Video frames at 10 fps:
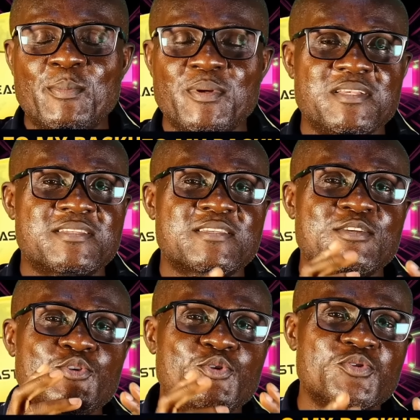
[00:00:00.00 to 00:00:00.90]
Please
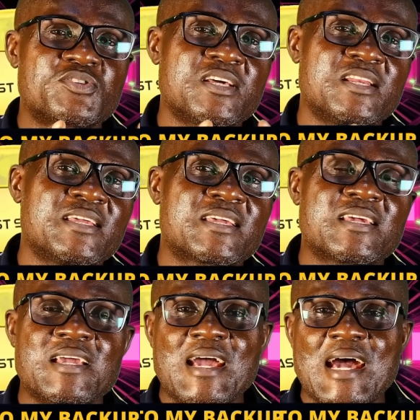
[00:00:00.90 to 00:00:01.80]
use the link
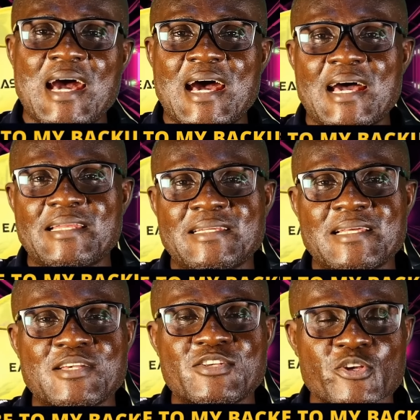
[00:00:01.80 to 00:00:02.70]
and
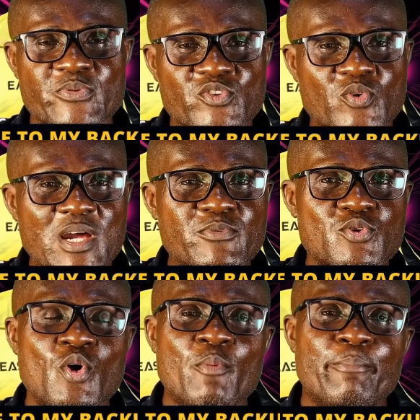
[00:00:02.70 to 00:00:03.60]
subscribe
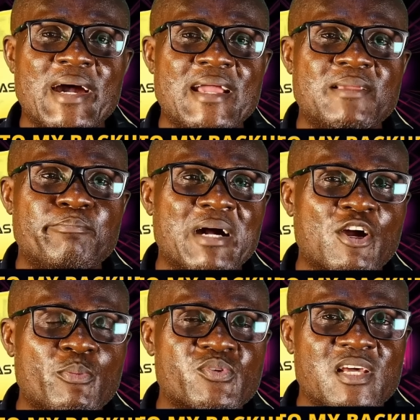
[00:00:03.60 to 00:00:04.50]
to my
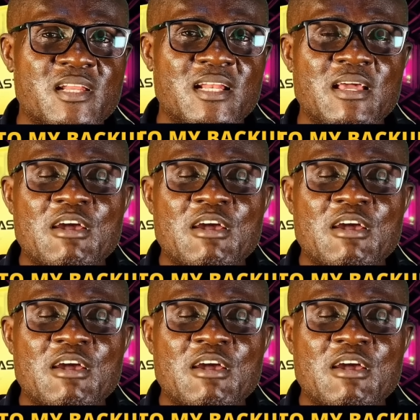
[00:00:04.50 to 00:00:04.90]
backup channel,